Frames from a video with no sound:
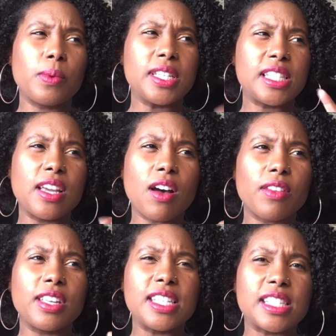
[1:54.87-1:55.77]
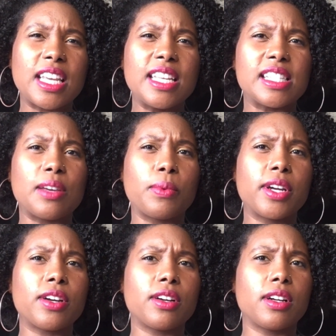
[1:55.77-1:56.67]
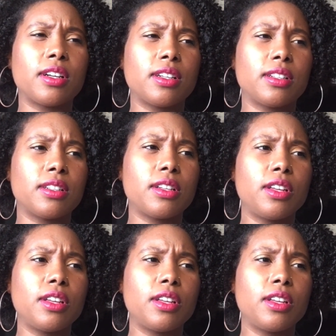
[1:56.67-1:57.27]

We see all these things that we're,